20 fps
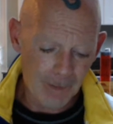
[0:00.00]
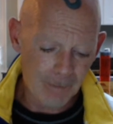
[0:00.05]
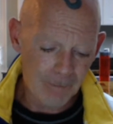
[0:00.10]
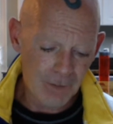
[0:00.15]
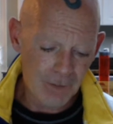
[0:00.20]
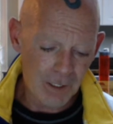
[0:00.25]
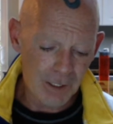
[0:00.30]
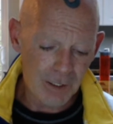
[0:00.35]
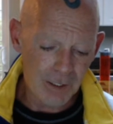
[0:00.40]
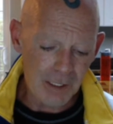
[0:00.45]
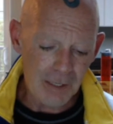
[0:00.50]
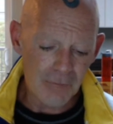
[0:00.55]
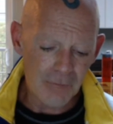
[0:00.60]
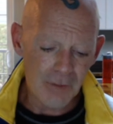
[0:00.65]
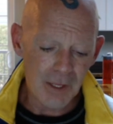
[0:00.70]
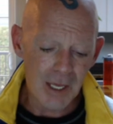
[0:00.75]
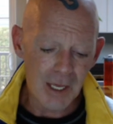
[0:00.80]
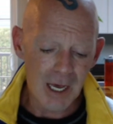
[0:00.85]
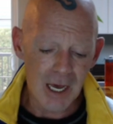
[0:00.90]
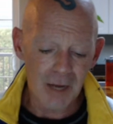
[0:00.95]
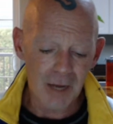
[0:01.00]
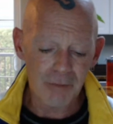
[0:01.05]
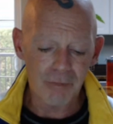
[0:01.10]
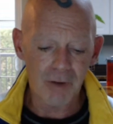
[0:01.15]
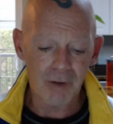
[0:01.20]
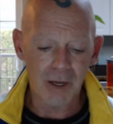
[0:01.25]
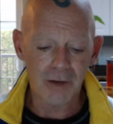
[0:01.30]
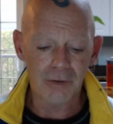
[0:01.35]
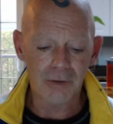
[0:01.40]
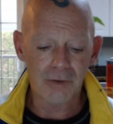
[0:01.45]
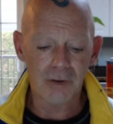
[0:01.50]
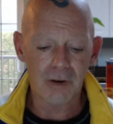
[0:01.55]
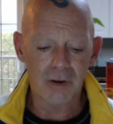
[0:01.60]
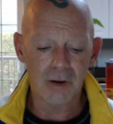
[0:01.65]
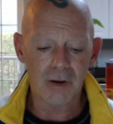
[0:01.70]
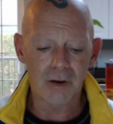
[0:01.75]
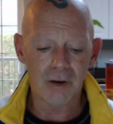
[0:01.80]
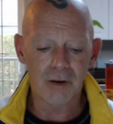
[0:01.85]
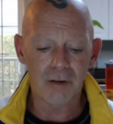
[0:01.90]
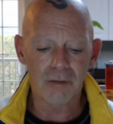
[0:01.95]
in the advent
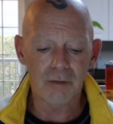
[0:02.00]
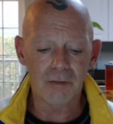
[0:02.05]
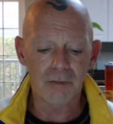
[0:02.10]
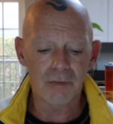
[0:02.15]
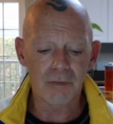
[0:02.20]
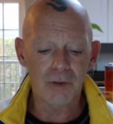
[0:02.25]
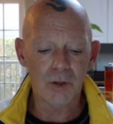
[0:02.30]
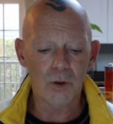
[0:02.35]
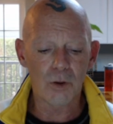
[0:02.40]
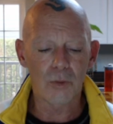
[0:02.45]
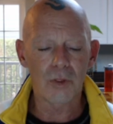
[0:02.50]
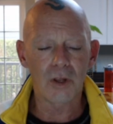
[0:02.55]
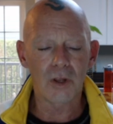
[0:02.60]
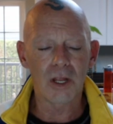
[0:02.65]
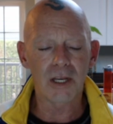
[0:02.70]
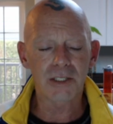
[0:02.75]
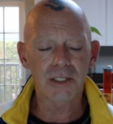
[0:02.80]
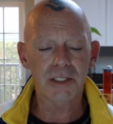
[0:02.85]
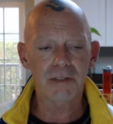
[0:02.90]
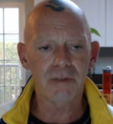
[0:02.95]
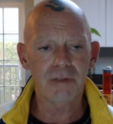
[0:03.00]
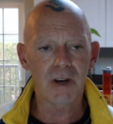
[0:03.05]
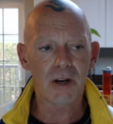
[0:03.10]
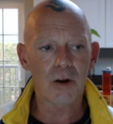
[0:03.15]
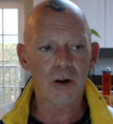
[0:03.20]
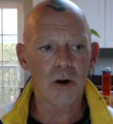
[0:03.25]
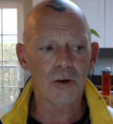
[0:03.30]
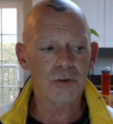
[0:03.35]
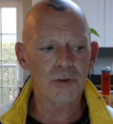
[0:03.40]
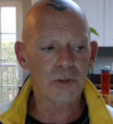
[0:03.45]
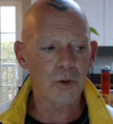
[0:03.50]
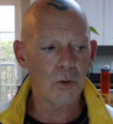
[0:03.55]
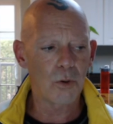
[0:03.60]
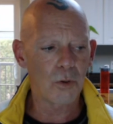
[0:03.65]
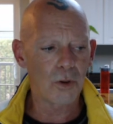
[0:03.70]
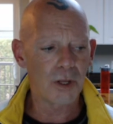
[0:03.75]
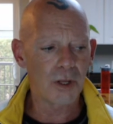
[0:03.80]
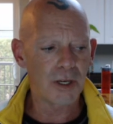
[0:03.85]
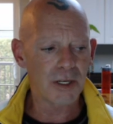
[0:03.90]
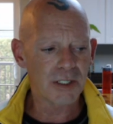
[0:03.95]
of, the likes of Eckhart
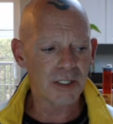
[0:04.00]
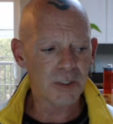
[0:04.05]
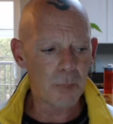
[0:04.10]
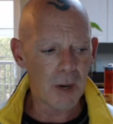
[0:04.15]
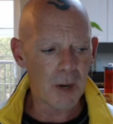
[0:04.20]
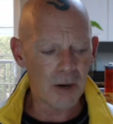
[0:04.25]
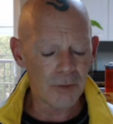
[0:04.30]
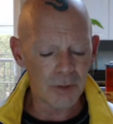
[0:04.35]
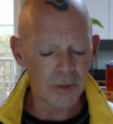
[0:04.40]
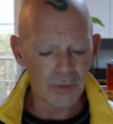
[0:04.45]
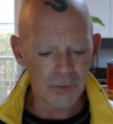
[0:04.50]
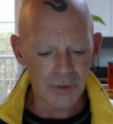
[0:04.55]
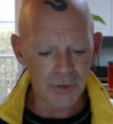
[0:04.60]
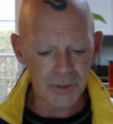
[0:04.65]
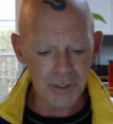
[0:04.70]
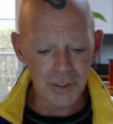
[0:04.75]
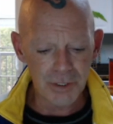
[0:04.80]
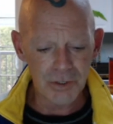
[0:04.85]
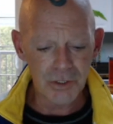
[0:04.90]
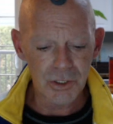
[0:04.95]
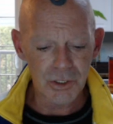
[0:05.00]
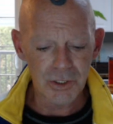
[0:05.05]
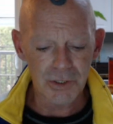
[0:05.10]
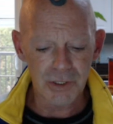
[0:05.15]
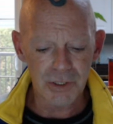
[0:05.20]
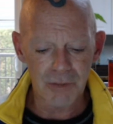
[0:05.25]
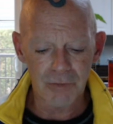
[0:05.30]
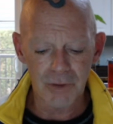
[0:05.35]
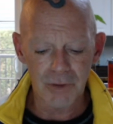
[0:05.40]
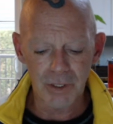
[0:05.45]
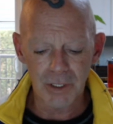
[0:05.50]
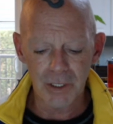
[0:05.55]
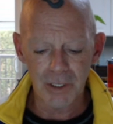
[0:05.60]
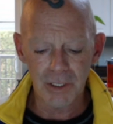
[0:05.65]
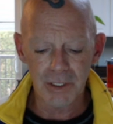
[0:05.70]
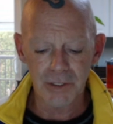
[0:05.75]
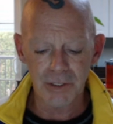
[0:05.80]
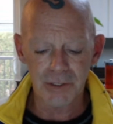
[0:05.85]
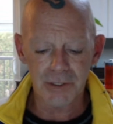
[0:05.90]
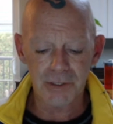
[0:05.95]
Tolle expounding the teachings of the
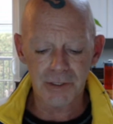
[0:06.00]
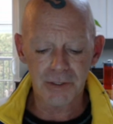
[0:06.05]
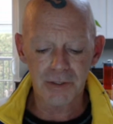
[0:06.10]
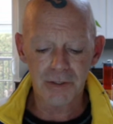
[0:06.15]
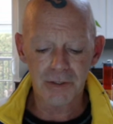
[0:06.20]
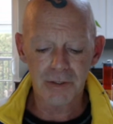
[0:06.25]
East,